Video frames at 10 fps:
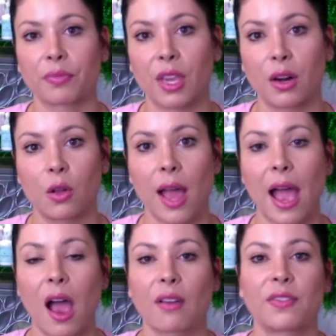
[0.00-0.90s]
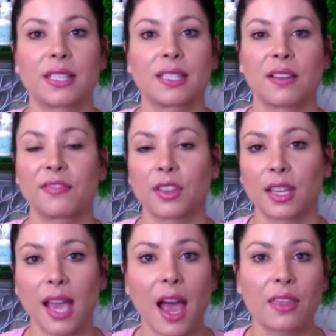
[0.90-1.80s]
It'll have the stuff for the
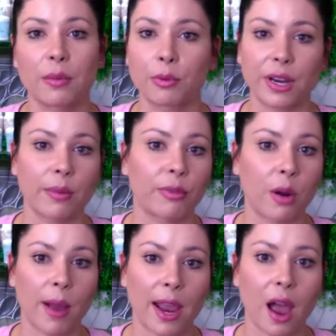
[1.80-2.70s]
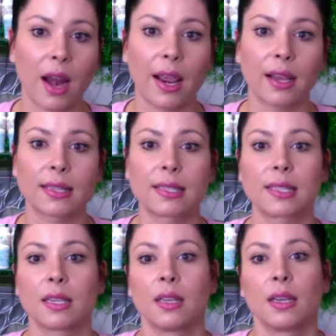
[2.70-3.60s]
gut, the pre and probiotics,
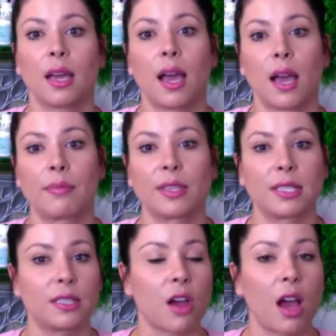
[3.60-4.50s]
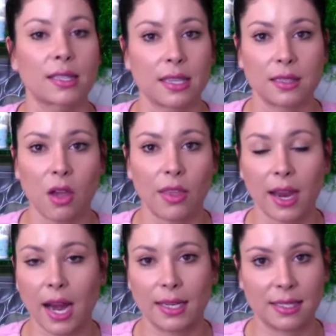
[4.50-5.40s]
the detoxes, all that
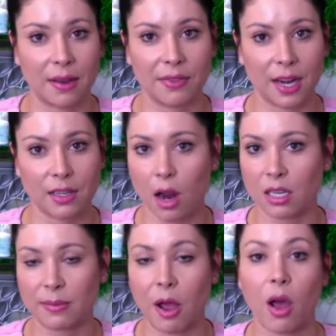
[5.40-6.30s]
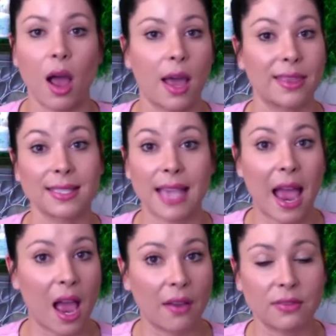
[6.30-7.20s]
kind of stuff that I talked about, the
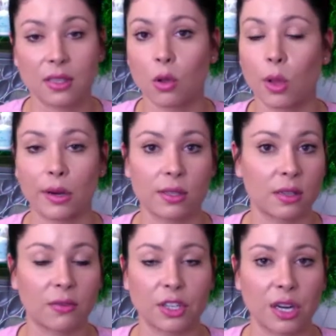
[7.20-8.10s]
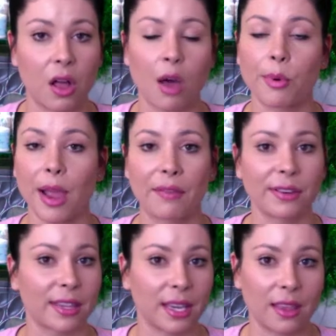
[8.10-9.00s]
salves, the colloidal silver gel. I'll put
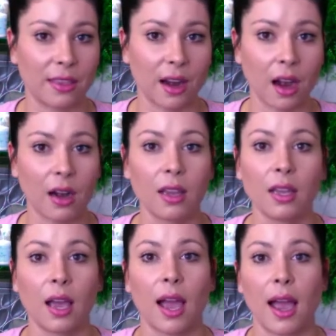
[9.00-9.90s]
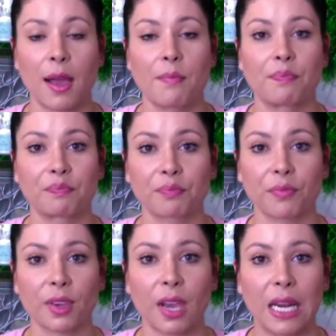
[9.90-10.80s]
everything in there, and
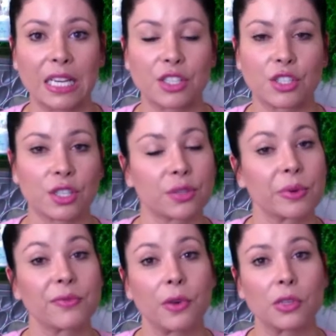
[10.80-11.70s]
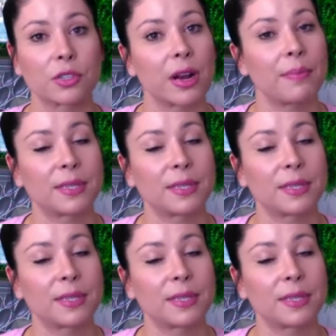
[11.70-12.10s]
it's just through Fullscript.